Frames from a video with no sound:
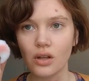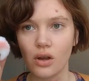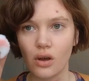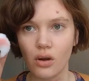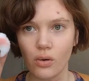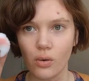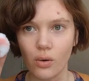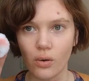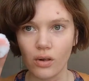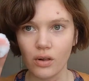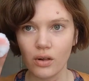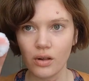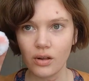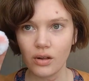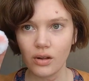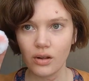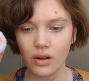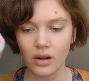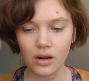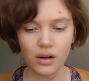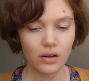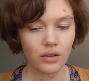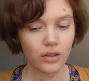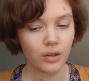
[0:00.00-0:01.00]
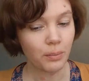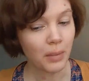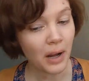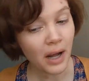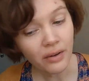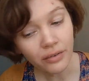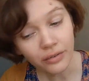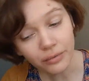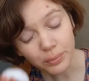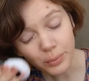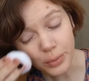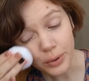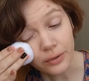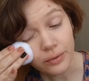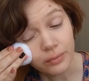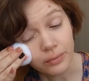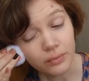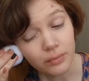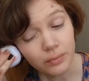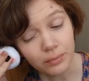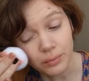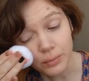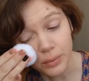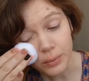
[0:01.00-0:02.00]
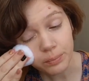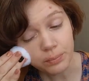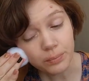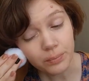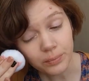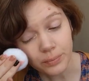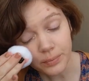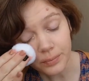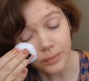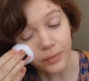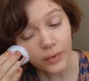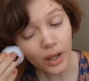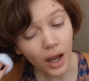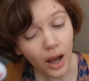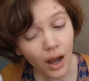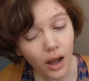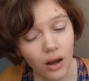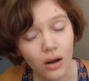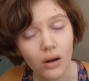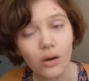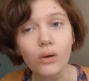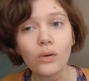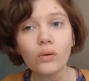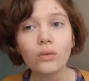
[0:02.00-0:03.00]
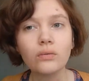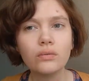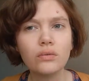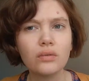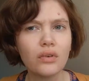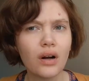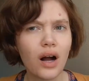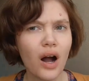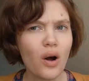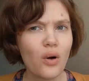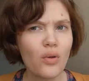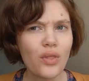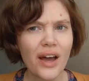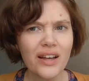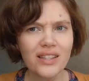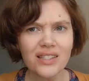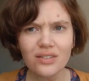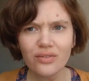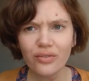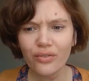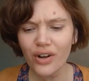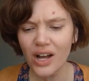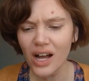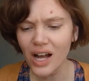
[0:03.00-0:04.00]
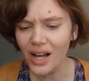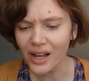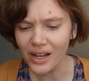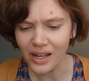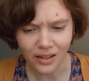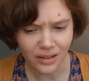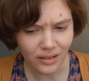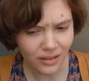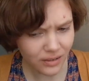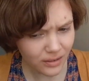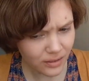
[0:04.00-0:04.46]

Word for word: So the puff, oh, oh, that's fine.